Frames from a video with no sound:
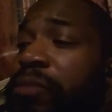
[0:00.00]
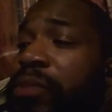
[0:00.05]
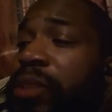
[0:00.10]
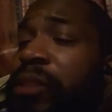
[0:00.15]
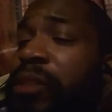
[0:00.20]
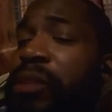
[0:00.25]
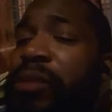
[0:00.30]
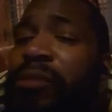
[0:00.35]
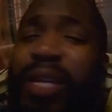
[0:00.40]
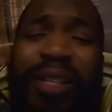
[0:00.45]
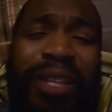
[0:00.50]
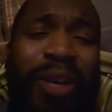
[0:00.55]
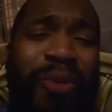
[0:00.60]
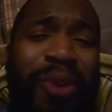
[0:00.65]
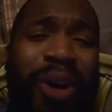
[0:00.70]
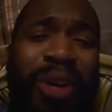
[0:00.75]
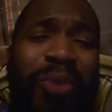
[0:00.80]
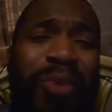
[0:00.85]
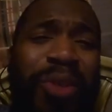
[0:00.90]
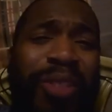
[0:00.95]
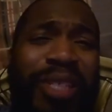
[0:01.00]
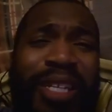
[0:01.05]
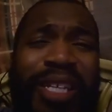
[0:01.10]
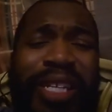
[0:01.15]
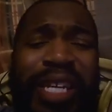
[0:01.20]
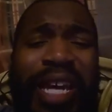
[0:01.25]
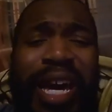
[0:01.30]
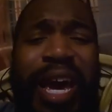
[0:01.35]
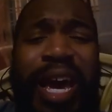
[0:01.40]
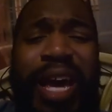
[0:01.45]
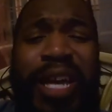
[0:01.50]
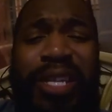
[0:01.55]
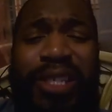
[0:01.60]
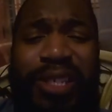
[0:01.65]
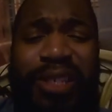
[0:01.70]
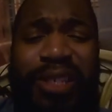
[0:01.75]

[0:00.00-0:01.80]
I don't want to say cast.